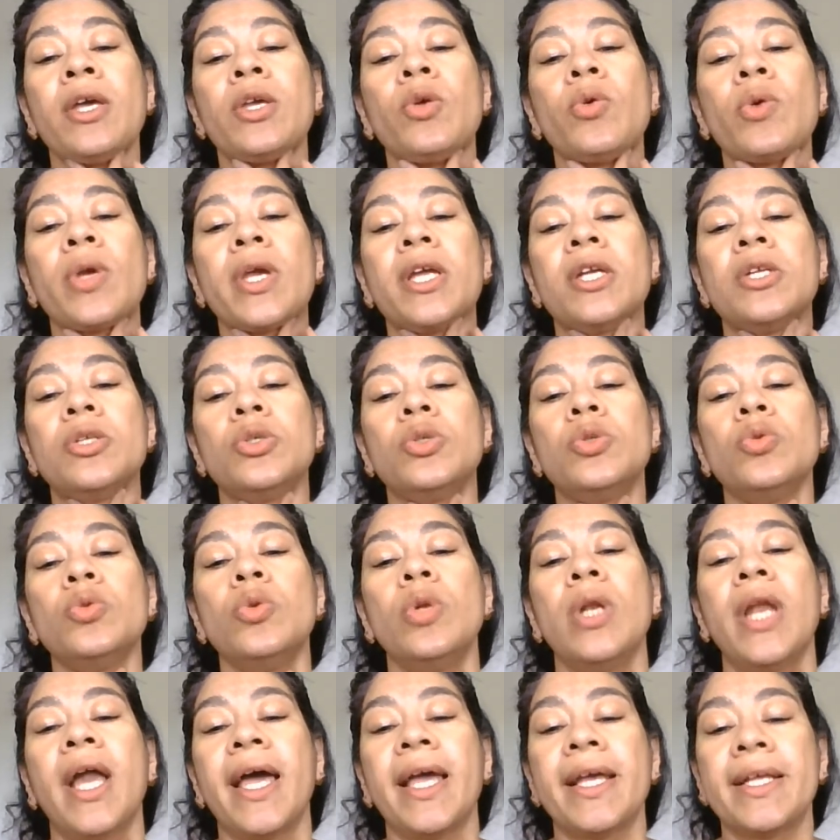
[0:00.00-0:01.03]
You can do
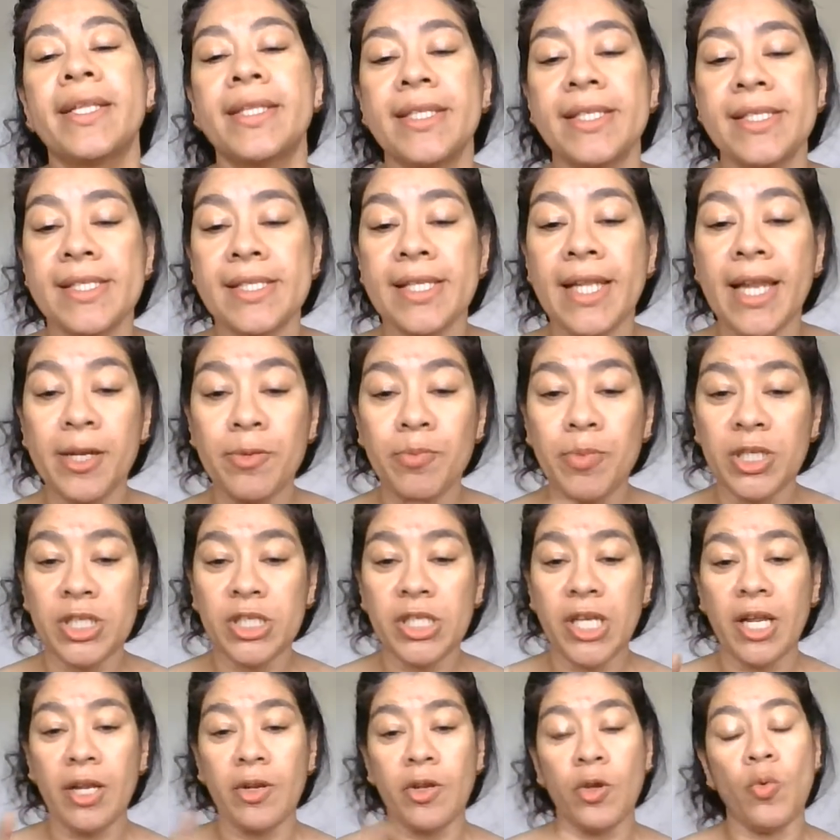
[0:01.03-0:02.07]
like this. Let me
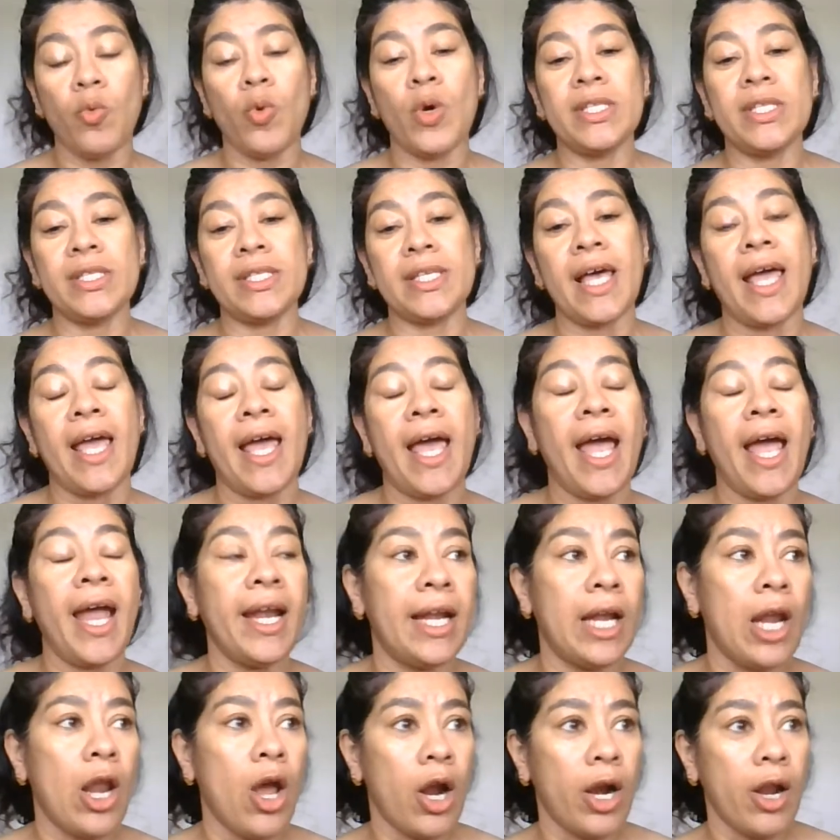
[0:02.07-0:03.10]
tell you, once I had
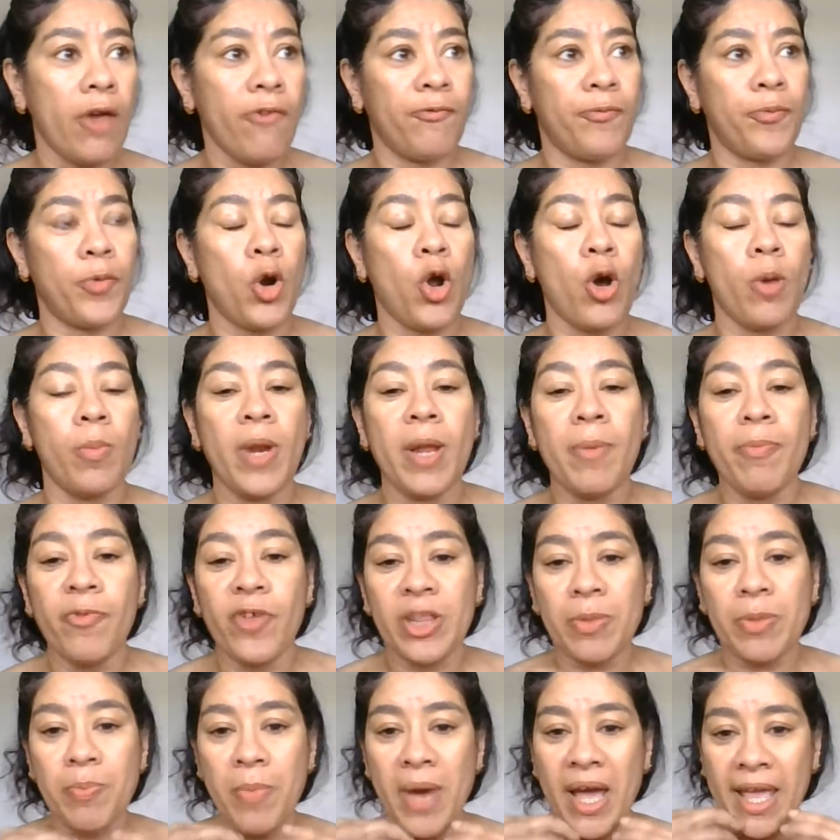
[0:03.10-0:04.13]
a lot of problem
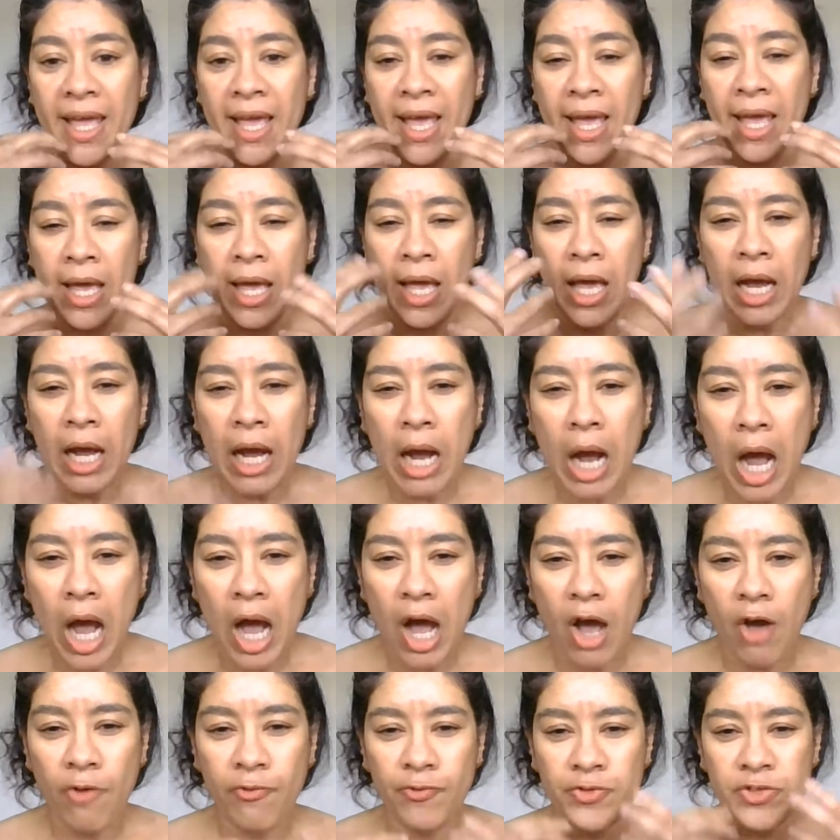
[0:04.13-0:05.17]
with my
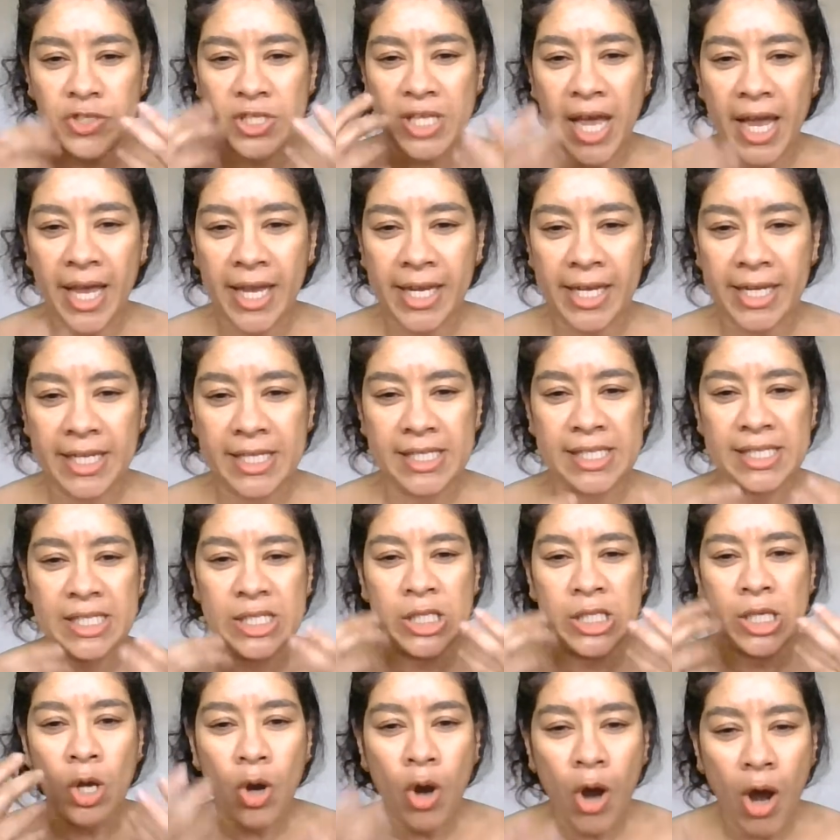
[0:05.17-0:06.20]
cough, sinus,
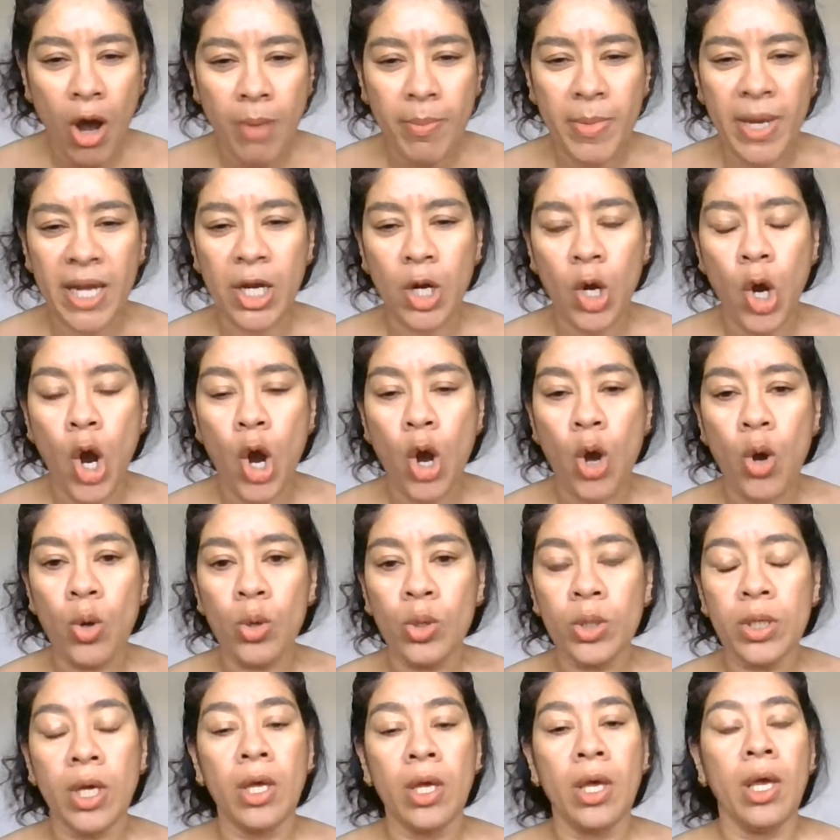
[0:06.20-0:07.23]
common cold,
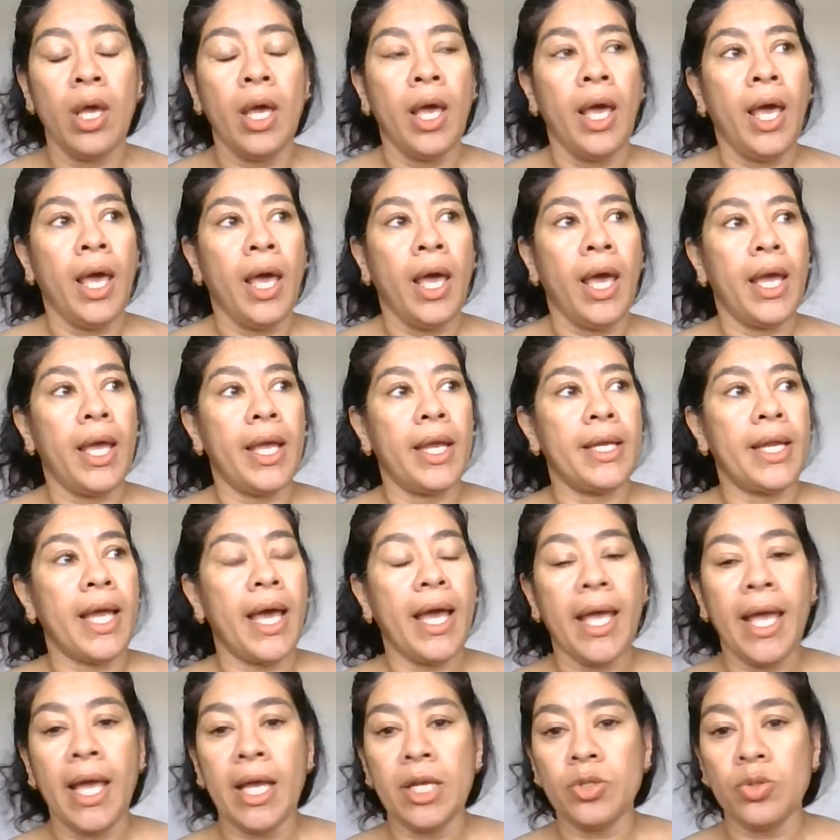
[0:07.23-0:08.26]
and
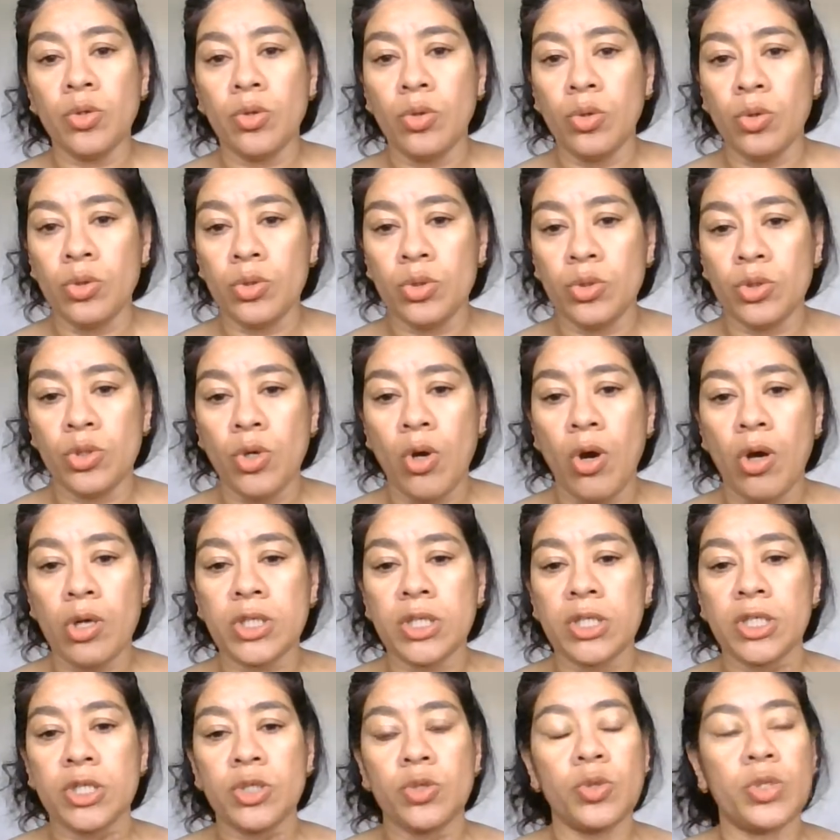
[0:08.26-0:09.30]
I had to go to
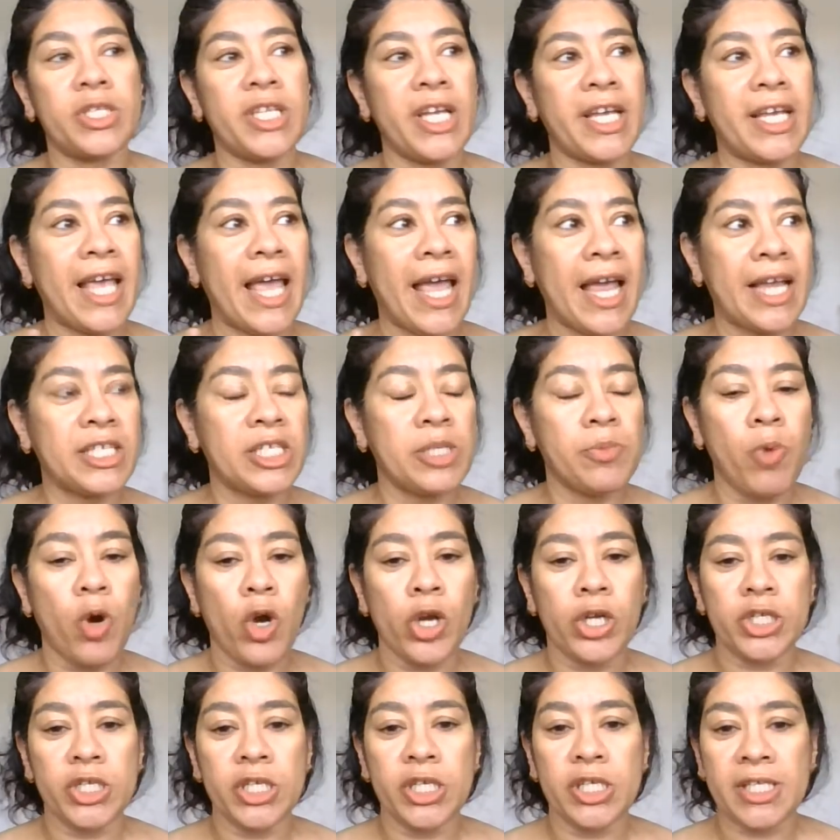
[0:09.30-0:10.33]
doctor to take
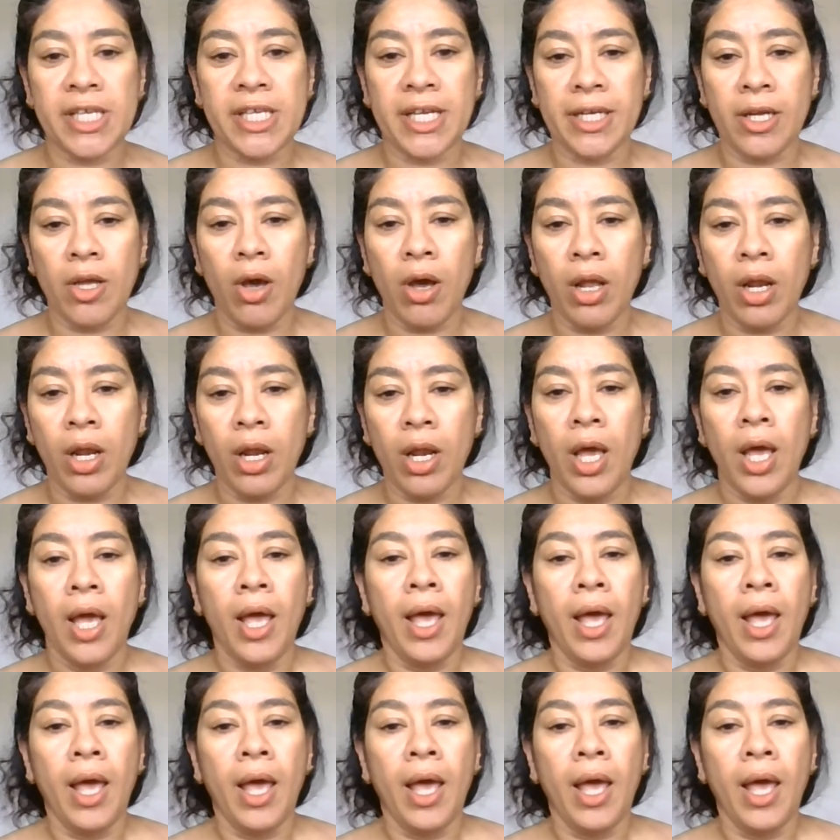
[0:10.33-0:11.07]
antibiotics and all.